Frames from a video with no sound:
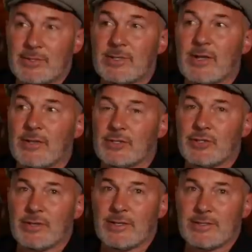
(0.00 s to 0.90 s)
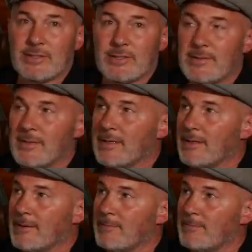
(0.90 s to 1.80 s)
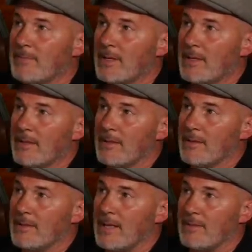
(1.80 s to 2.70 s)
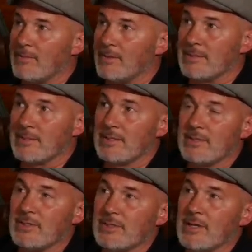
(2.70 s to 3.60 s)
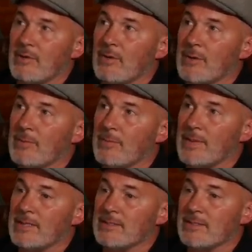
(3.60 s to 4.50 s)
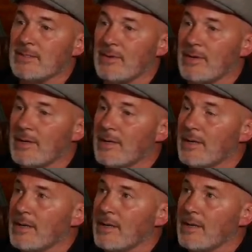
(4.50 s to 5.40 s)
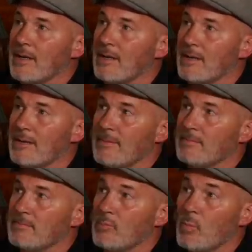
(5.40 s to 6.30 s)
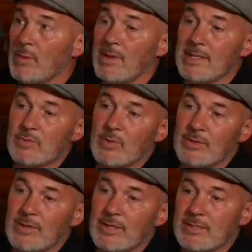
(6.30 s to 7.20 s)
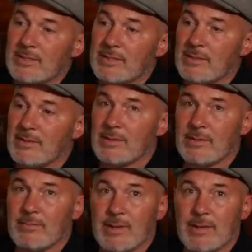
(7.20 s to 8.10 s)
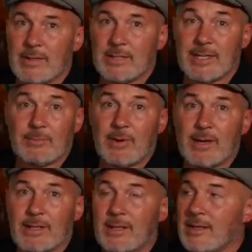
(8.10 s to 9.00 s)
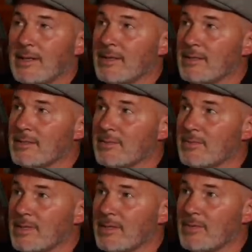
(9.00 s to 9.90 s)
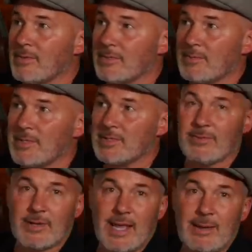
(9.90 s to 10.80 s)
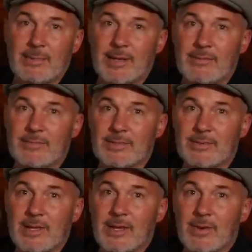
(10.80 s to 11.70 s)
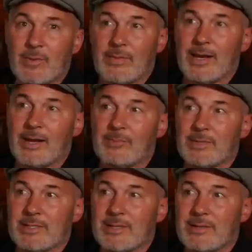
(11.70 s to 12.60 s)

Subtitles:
It's called Endurance. That one's just an incredible, amazing story. One Man's Wilderness by Dick Prenicke is really cool, especially for cabin life. It's one that helped us